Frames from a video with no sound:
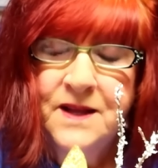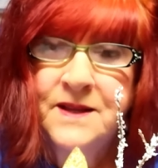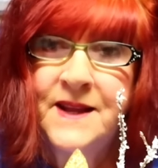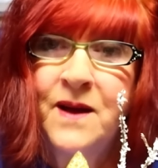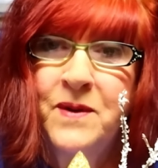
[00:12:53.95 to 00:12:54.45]

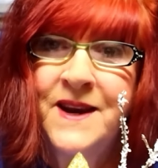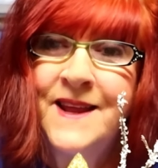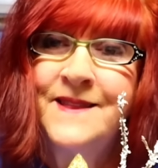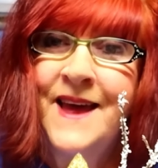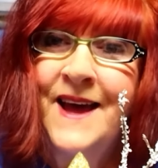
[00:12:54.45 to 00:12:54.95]
Today we
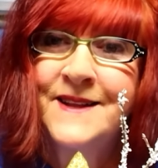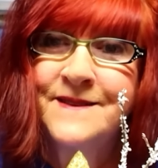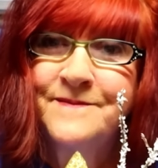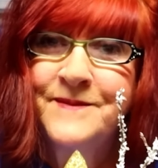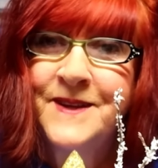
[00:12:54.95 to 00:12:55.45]
need that.
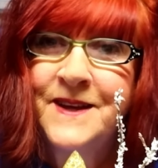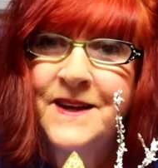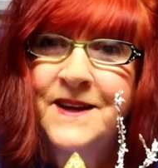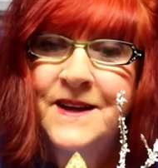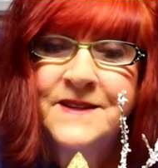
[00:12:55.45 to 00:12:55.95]

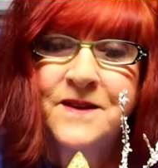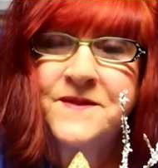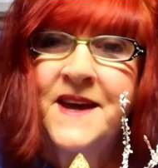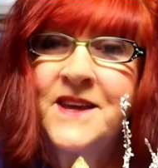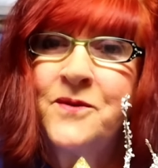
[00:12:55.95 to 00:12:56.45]
So
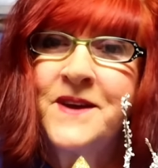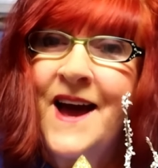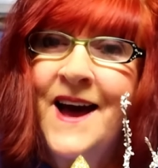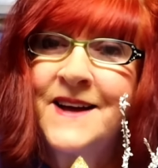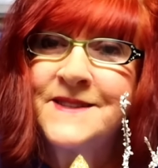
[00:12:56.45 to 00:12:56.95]
thank you,
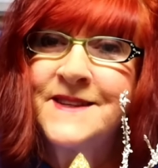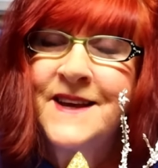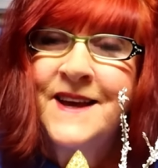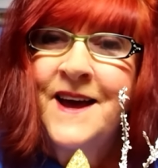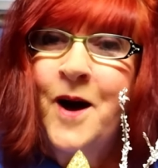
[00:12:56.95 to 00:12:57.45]
guys.
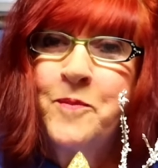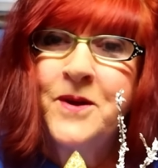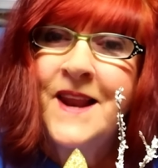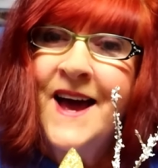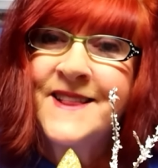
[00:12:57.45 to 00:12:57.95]
Hope you
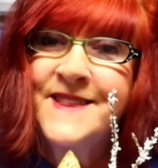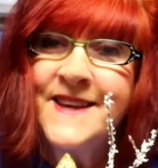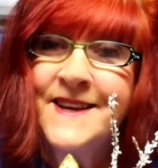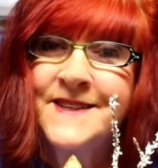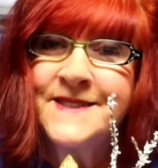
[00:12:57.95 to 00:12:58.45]
like
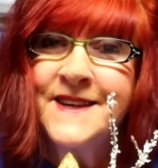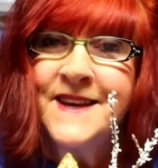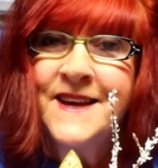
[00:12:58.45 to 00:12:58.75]
this.